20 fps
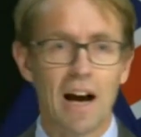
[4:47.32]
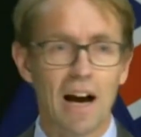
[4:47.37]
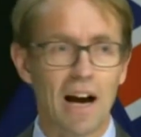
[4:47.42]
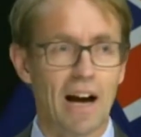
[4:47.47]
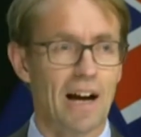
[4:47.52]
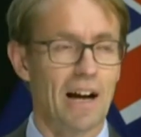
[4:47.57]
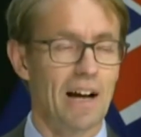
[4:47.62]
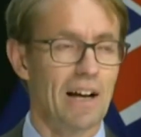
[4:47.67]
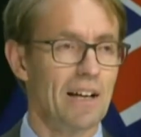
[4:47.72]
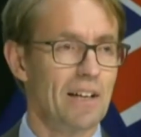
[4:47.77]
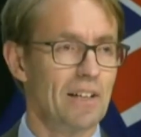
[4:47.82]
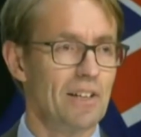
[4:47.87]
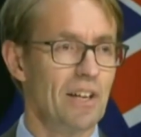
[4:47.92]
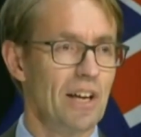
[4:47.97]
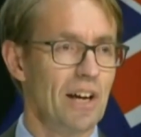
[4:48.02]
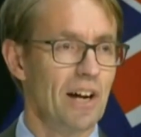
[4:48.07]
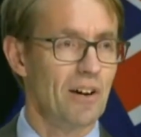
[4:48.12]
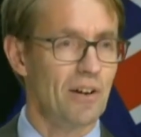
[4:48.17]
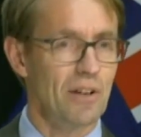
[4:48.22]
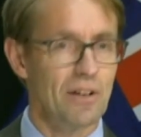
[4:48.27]

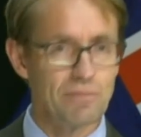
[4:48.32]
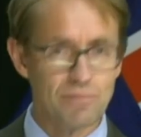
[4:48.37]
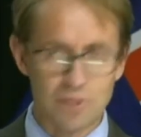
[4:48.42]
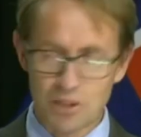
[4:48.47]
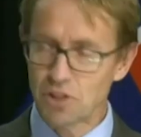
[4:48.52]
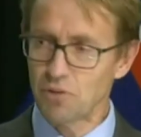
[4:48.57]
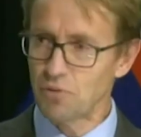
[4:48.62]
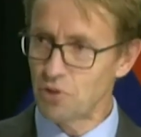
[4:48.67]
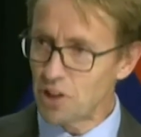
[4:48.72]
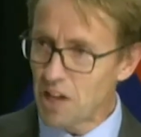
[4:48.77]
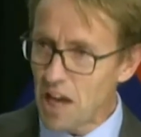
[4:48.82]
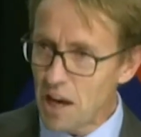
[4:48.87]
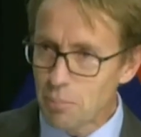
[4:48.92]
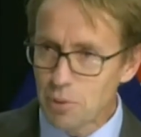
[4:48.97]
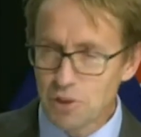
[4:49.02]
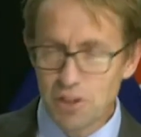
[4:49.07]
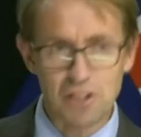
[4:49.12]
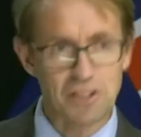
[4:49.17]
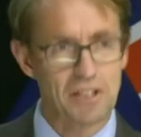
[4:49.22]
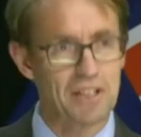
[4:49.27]
Now, that's very
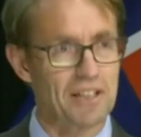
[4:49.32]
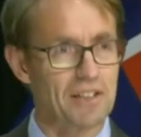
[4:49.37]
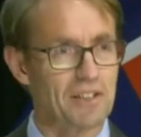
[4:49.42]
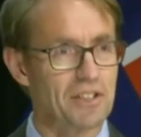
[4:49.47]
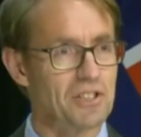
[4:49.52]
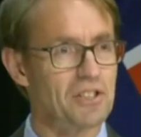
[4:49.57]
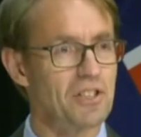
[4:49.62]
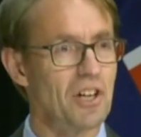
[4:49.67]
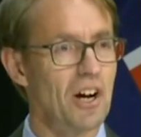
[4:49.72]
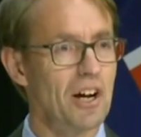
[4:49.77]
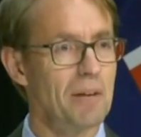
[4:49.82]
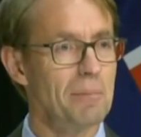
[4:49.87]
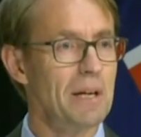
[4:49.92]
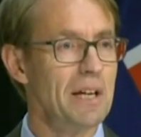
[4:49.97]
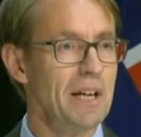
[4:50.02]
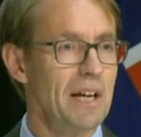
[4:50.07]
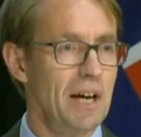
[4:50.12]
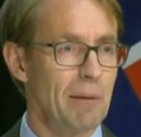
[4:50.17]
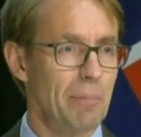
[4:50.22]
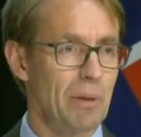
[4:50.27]
apposite at this
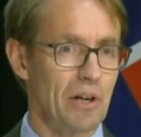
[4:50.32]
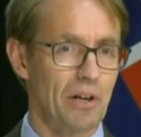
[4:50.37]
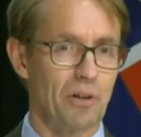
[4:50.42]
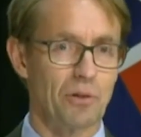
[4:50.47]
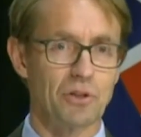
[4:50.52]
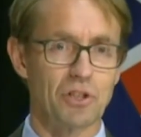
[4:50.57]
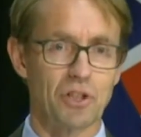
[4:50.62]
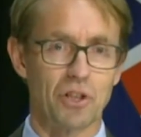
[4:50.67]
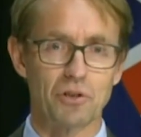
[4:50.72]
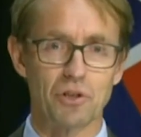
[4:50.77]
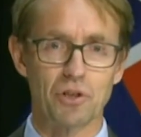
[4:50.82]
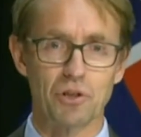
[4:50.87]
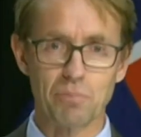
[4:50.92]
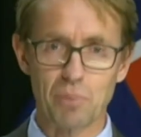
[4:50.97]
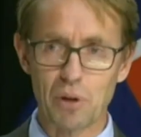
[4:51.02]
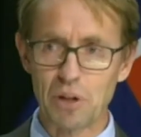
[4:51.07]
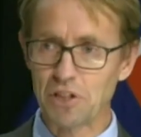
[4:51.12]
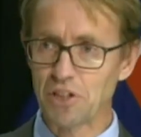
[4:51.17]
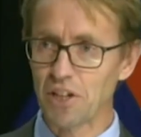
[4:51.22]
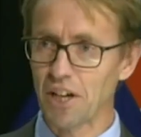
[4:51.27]
time, but I also
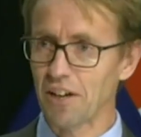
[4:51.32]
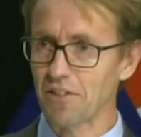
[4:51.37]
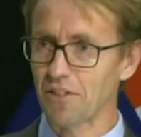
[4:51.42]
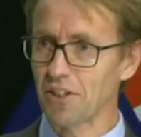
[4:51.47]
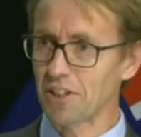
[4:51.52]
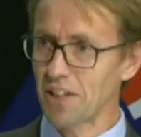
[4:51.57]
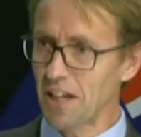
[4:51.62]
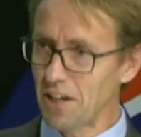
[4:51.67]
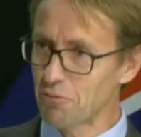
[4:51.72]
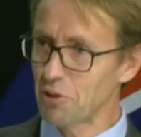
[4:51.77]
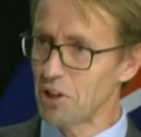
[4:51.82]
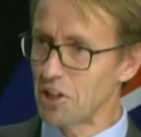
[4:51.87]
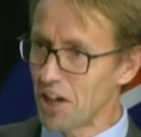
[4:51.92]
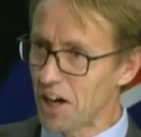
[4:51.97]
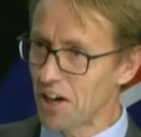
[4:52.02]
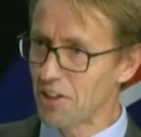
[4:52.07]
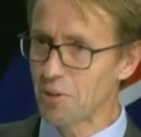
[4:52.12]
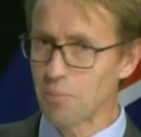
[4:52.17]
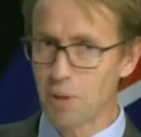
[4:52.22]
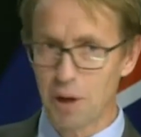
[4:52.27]
should point out that every
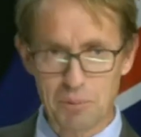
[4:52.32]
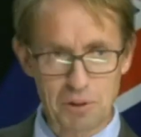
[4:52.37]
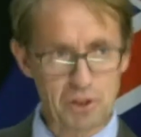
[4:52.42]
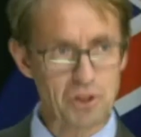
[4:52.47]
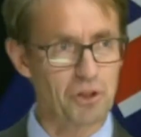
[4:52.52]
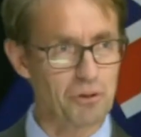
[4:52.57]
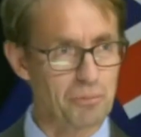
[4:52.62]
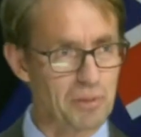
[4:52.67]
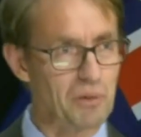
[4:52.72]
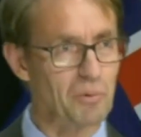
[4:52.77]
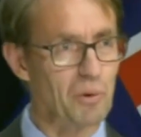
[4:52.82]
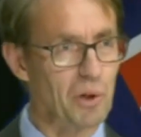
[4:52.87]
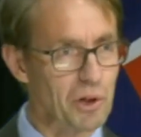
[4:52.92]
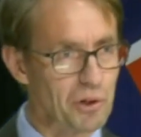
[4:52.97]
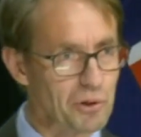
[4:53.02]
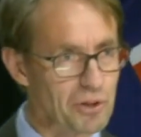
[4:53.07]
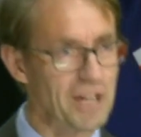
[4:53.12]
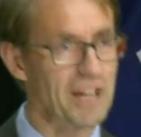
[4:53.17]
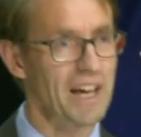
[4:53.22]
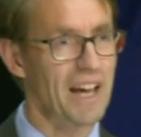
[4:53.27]
day at the moment should be
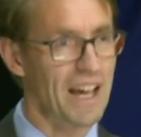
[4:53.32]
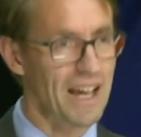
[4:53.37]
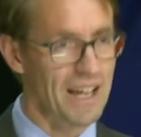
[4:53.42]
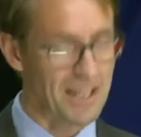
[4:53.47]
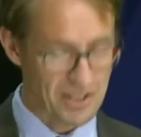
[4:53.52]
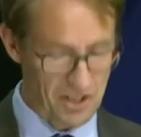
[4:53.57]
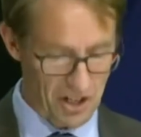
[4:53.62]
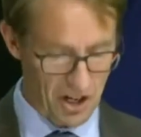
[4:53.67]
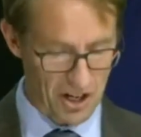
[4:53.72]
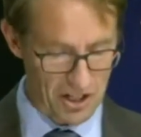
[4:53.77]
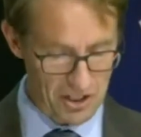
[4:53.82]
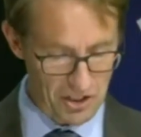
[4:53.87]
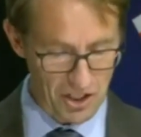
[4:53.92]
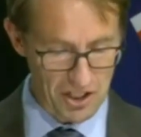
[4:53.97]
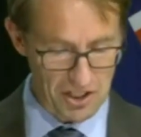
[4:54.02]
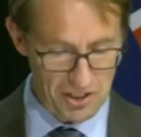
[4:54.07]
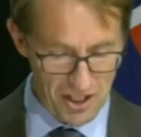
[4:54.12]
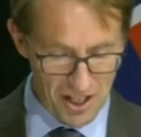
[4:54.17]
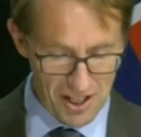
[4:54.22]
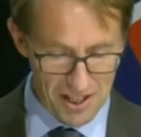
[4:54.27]
World Hand
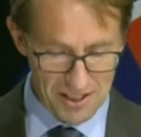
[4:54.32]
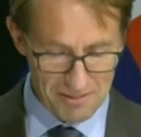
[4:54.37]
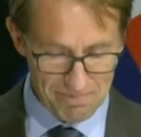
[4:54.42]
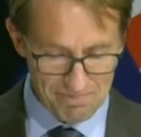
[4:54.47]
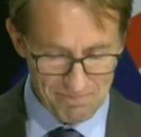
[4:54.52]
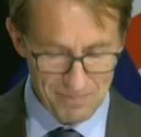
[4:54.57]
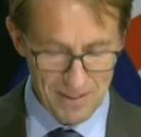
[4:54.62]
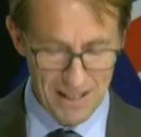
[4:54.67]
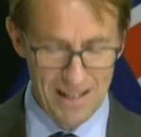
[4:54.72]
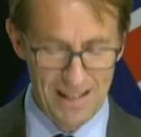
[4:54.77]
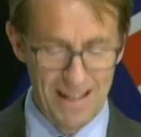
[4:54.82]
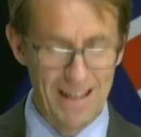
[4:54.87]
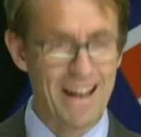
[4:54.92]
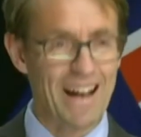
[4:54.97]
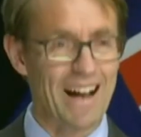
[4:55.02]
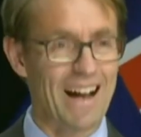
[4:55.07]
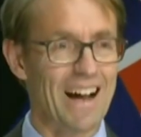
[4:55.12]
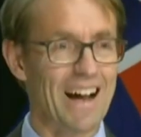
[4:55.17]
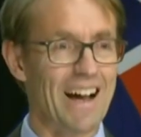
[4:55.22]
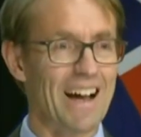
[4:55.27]
Hygiene Day.
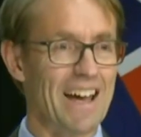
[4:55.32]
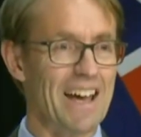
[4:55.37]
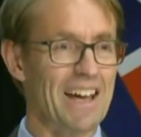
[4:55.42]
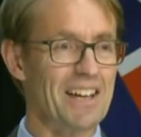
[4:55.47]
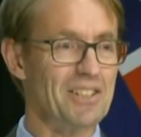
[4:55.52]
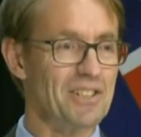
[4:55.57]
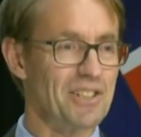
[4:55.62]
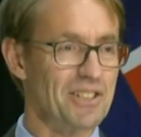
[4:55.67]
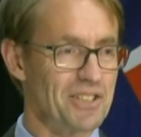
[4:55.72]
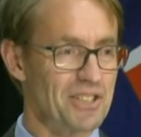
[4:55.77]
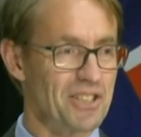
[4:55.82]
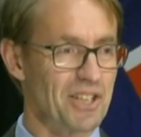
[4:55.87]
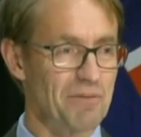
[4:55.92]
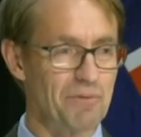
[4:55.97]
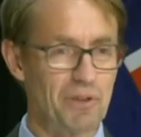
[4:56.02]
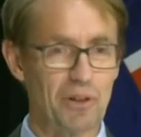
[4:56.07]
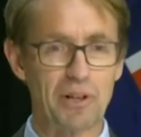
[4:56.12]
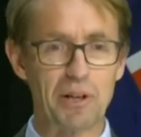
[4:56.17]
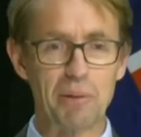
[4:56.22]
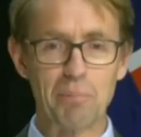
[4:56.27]
And it's a
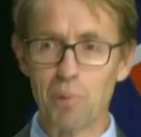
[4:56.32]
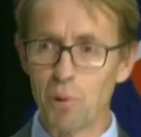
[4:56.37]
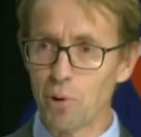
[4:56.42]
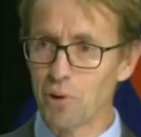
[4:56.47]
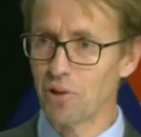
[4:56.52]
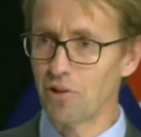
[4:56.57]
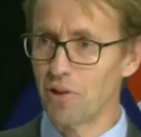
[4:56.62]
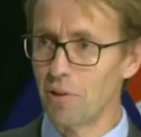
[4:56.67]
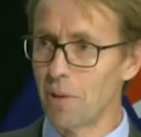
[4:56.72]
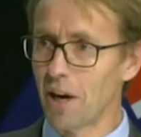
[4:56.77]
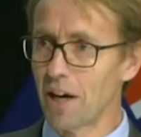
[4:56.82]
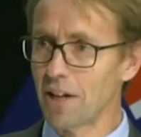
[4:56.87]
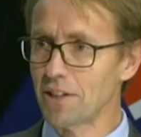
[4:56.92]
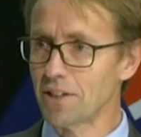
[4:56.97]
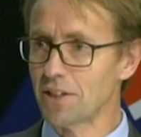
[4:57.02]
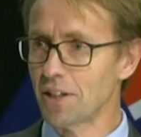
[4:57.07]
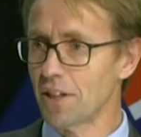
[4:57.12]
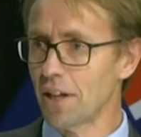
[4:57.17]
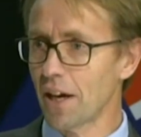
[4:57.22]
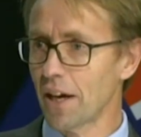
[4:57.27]
very important
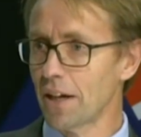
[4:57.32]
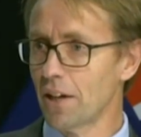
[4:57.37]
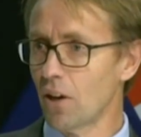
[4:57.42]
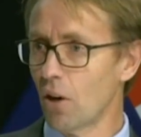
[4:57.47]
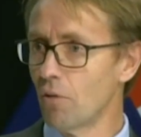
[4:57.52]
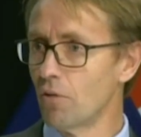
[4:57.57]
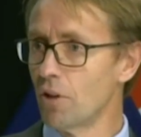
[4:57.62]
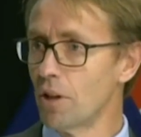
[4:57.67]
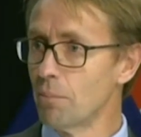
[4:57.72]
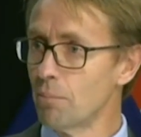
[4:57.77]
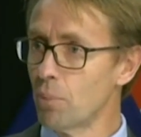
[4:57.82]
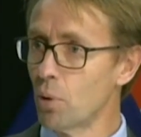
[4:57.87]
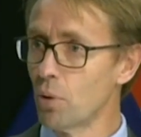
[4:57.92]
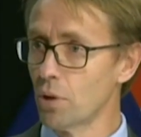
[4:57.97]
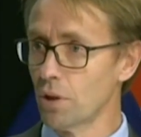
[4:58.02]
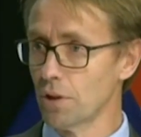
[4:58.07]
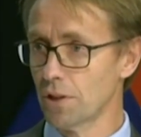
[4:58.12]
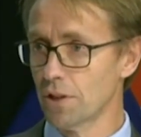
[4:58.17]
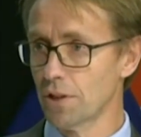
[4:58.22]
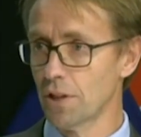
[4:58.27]
reminder today of the
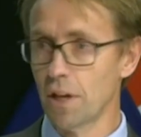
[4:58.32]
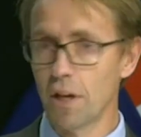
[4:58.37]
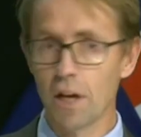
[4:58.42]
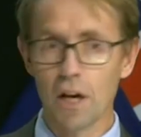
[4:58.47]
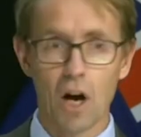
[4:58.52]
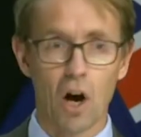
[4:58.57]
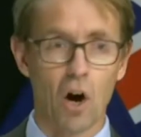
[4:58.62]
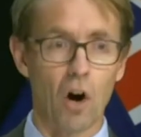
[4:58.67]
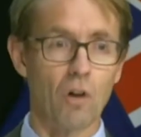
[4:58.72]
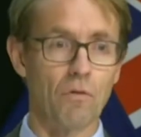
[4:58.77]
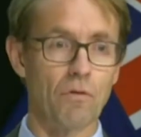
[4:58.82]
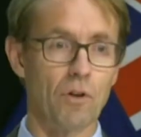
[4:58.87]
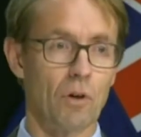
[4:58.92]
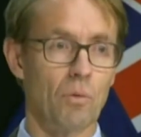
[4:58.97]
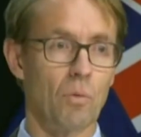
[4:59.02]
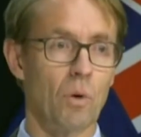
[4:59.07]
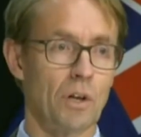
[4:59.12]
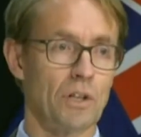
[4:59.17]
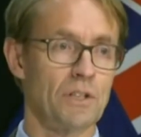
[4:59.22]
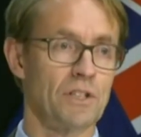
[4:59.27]
importance of
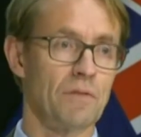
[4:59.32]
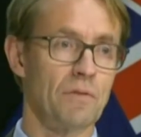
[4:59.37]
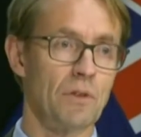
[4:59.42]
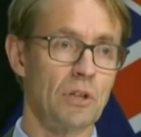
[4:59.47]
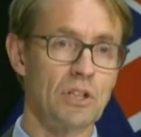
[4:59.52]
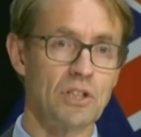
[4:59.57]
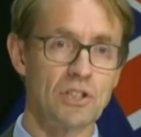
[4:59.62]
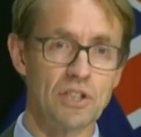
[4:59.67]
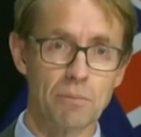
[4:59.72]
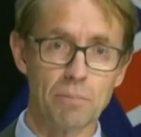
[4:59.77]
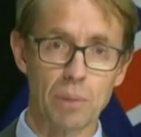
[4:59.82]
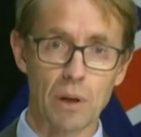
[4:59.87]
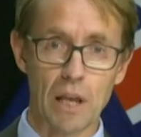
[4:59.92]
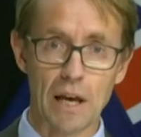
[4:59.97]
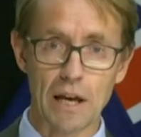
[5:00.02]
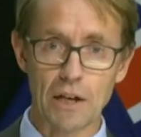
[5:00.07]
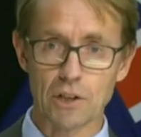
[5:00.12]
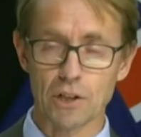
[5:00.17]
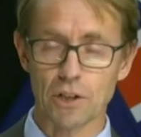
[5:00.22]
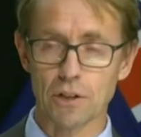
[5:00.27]
what is a very
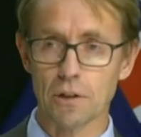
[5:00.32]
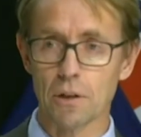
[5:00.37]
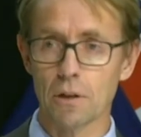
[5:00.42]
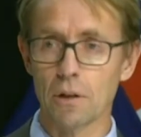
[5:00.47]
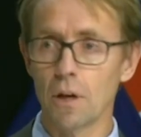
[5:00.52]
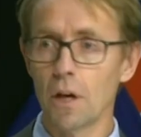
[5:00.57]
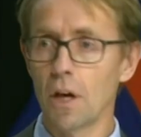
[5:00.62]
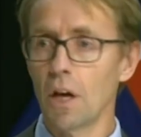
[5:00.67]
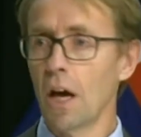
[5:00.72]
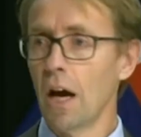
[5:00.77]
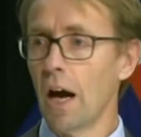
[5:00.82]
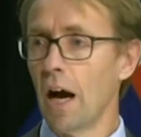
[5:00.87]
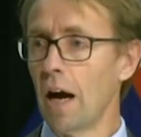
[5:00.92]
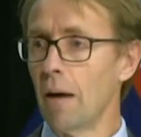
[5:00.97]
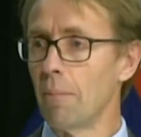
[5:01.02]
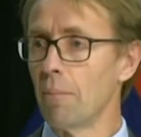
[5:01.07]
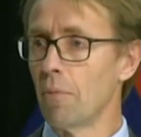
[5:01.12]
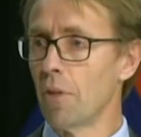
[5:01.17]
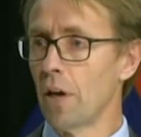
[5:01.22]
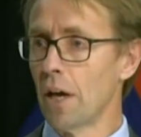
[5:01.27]
simple action
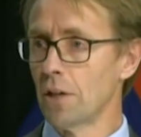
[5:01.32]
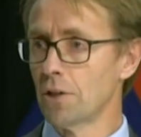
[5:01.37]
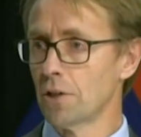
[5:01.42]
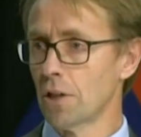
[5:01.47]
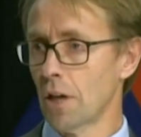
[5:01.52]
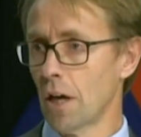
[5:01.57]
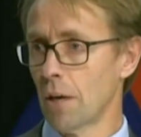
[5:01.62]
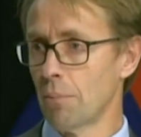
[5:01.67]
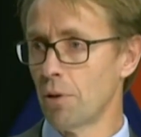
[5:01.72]
that